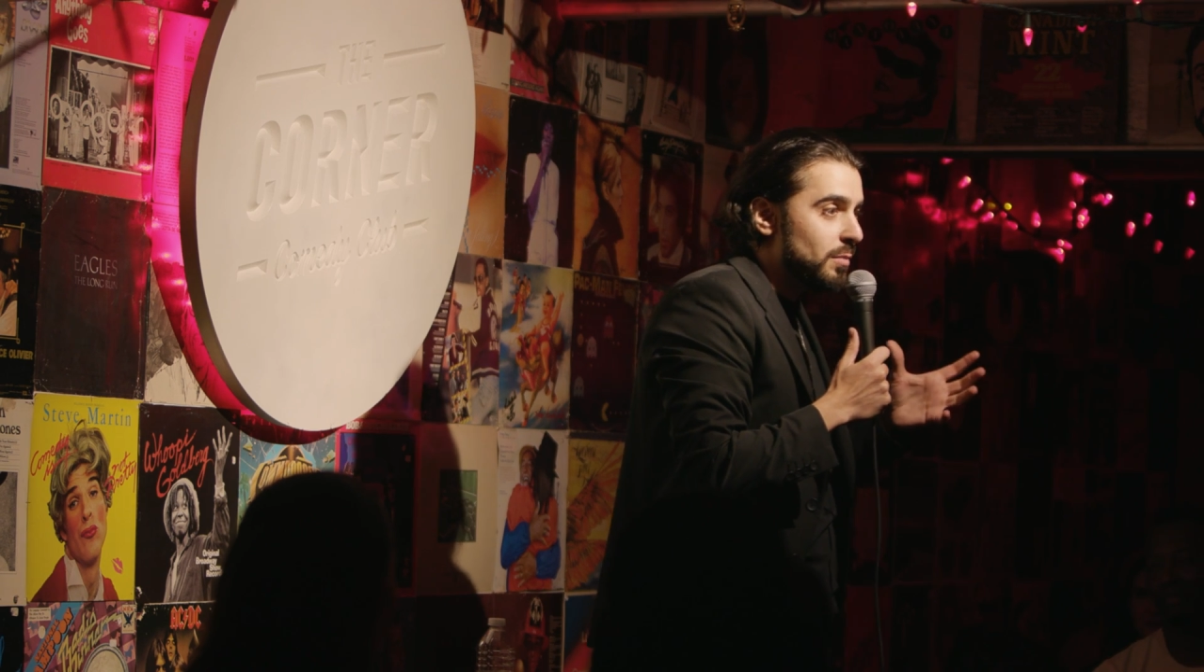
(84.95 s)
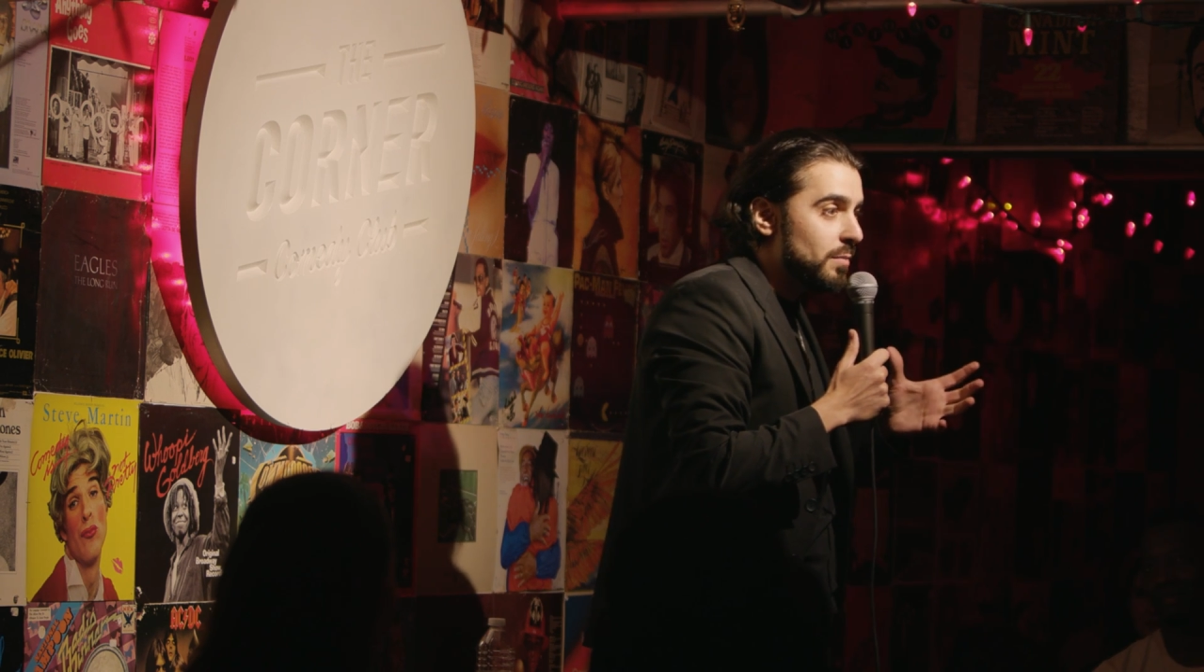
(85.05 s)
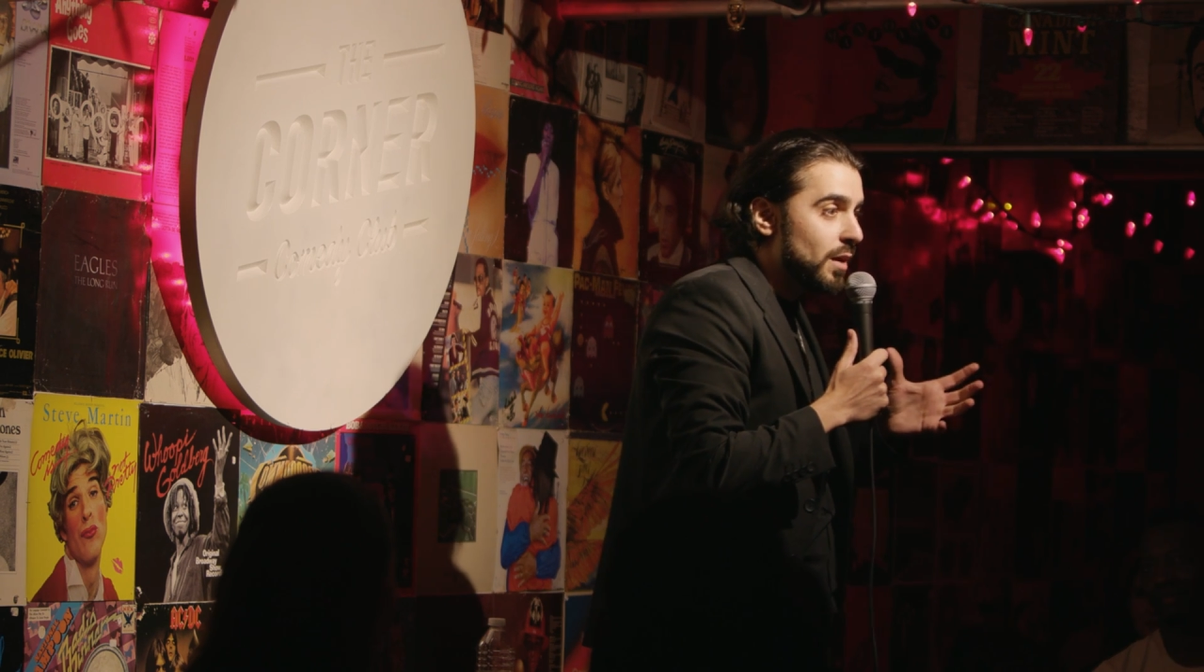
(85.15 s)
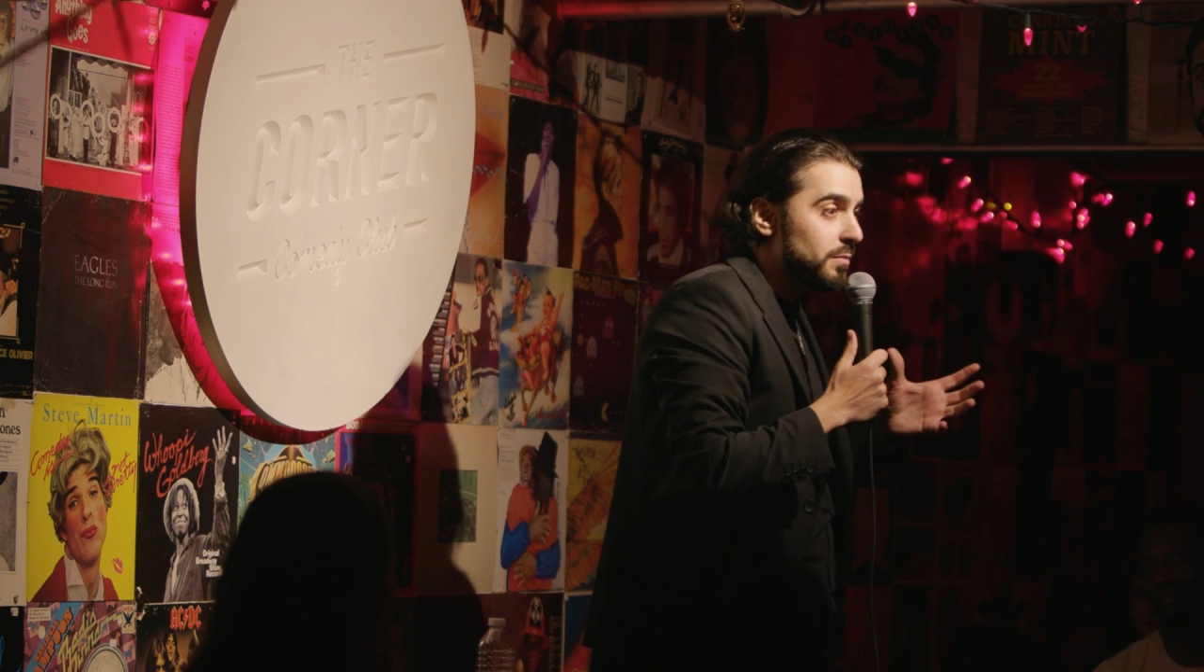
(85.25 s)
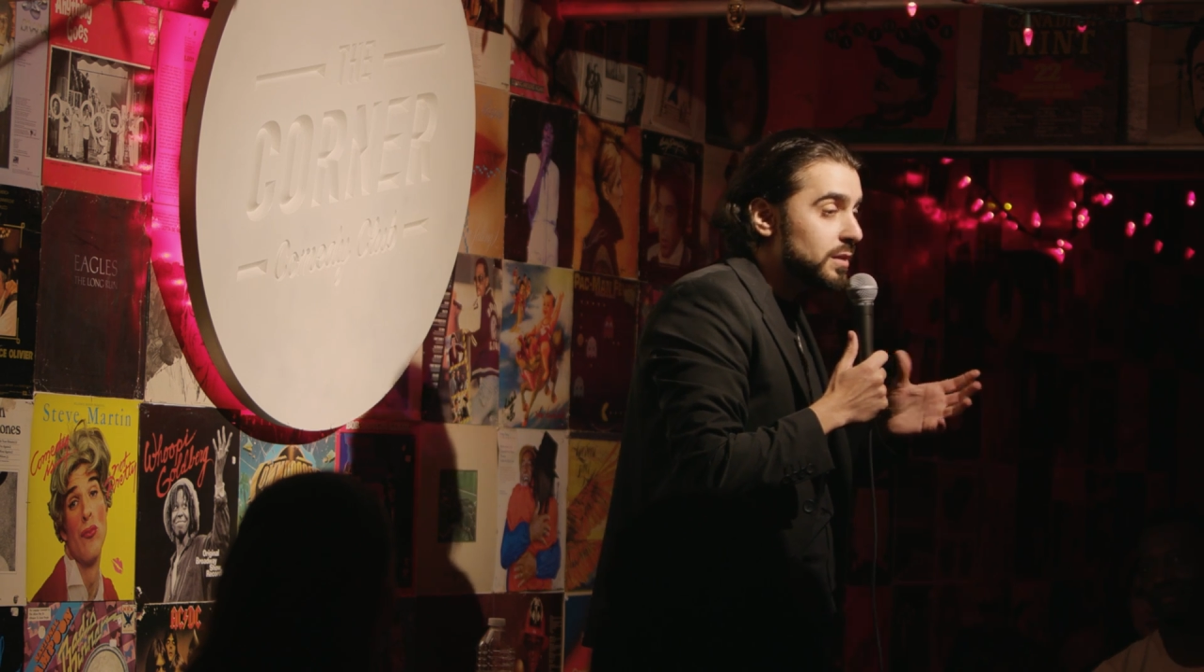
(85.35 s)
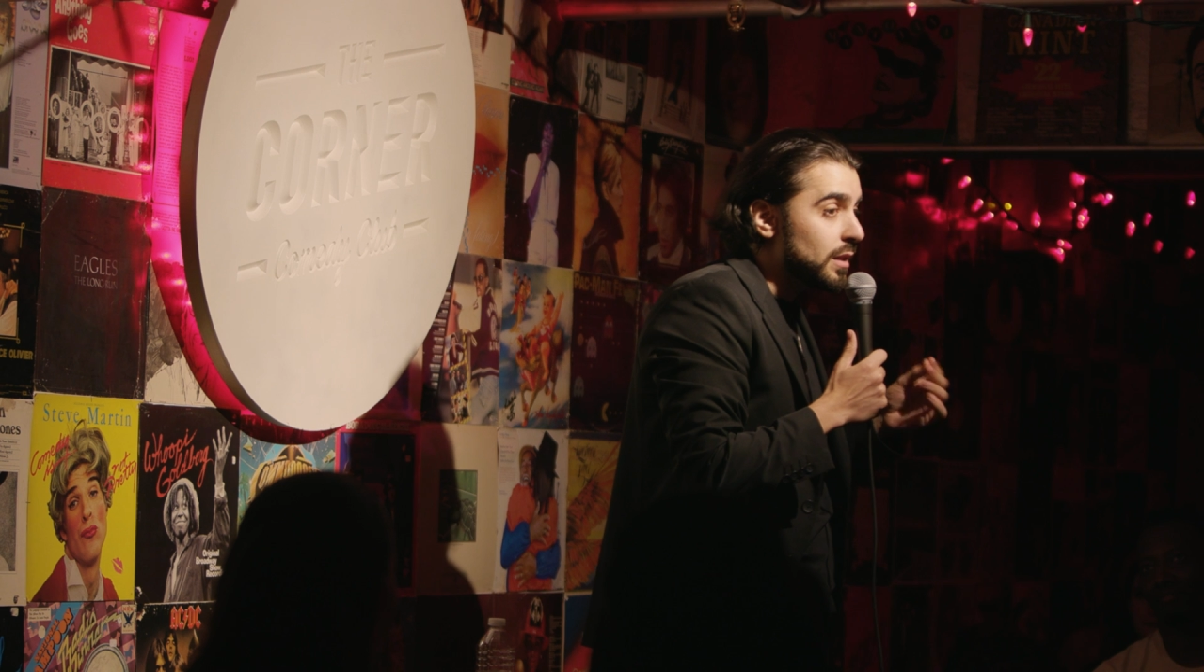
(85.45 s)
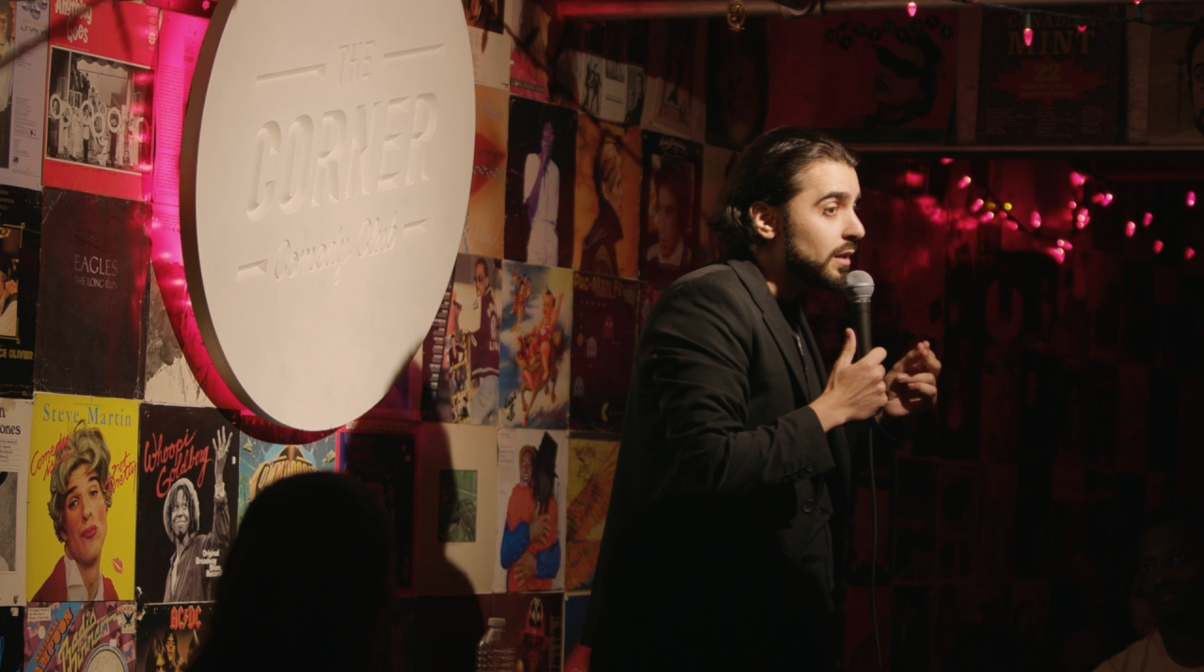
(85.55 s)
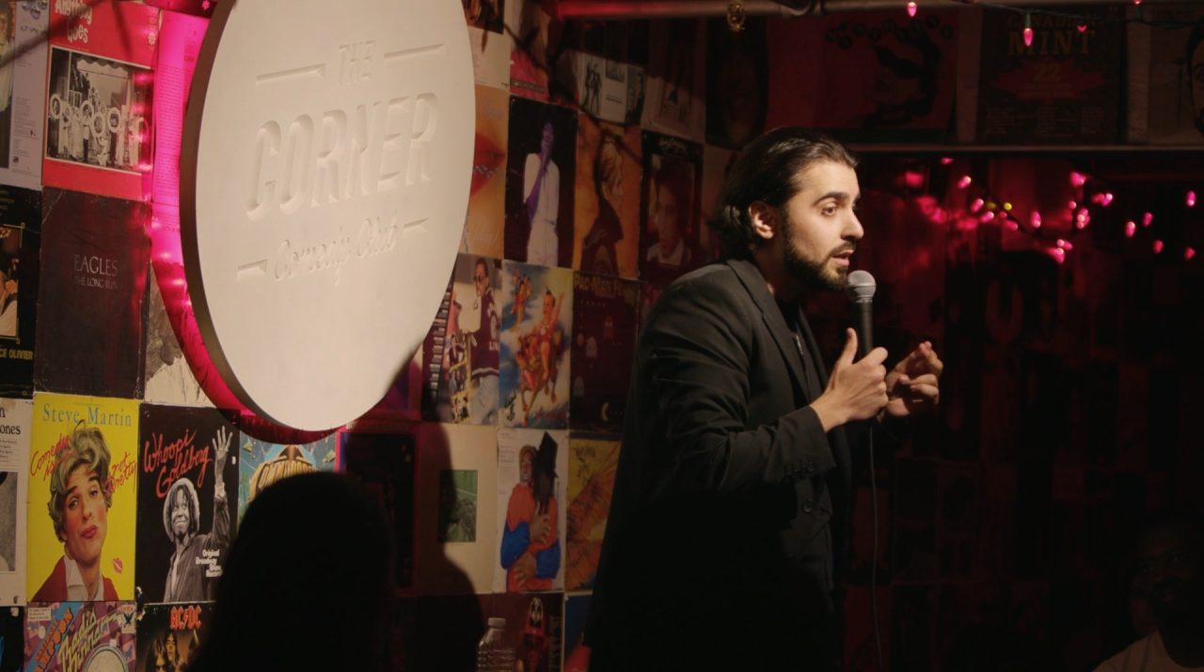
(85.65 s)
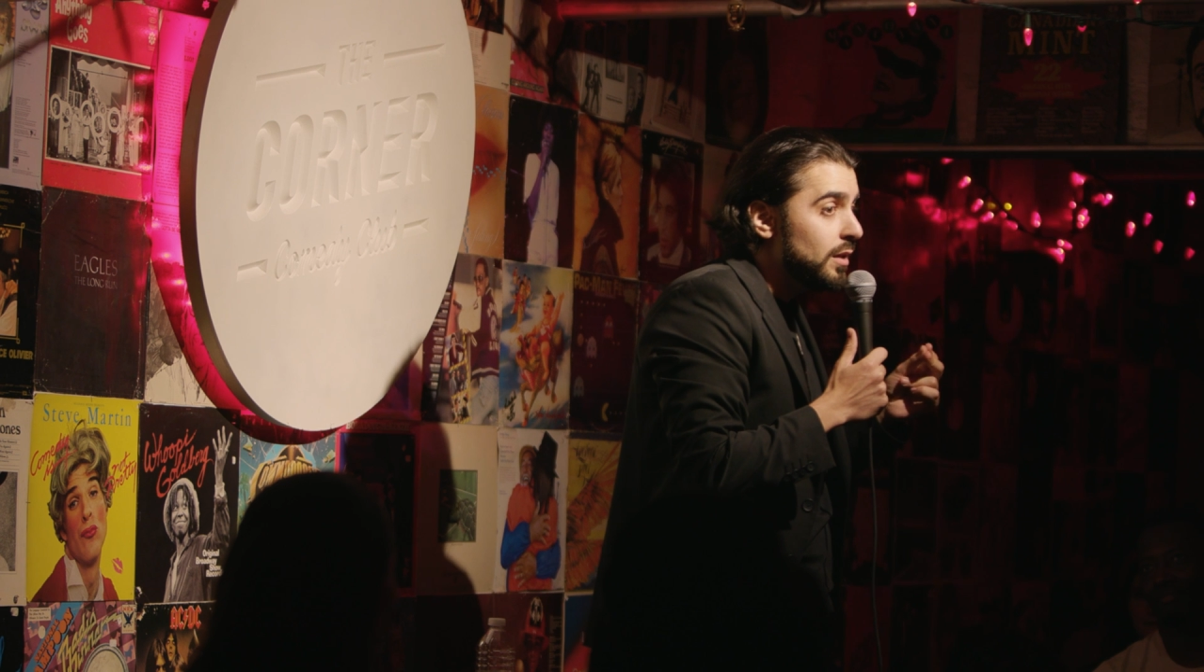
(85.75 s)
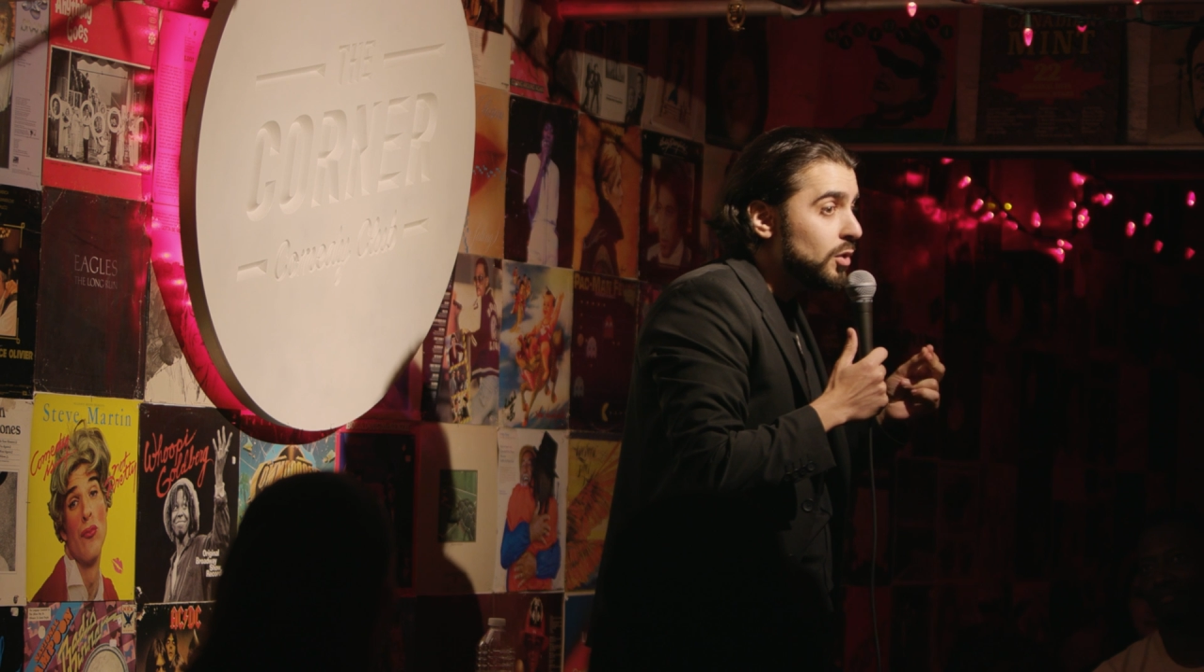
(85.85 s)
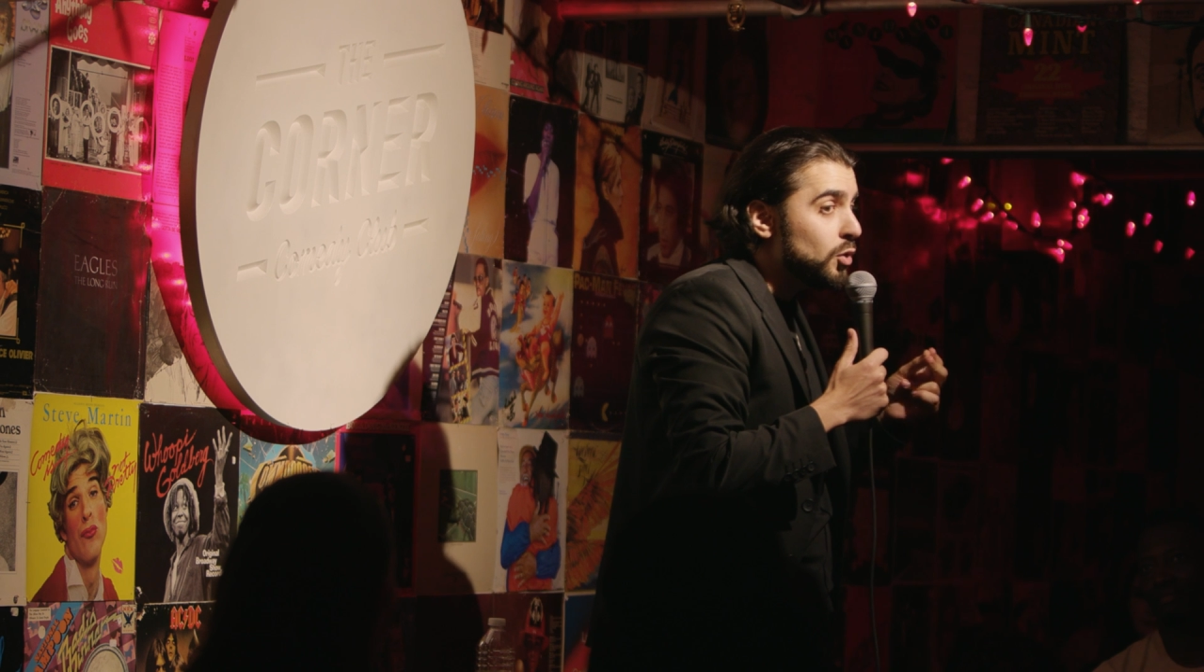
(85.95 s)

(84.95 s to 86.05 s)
at my mom and was like,